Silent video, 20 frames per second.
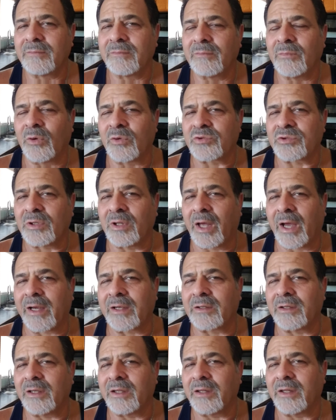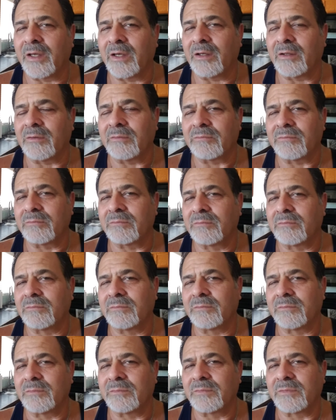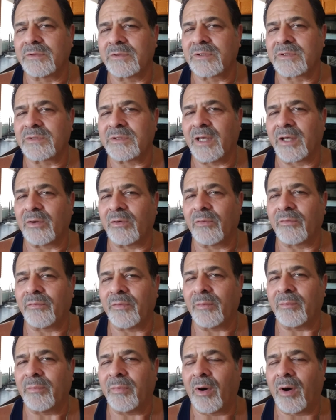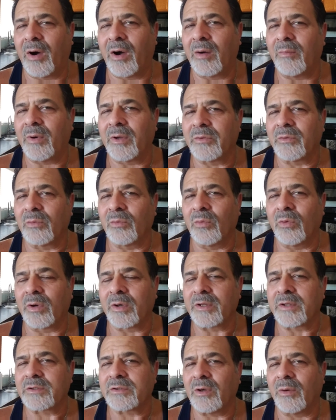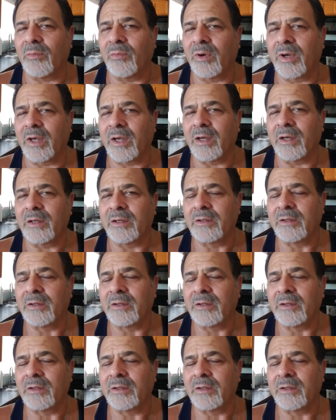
most likely they'll set off a bomb underwater somewhere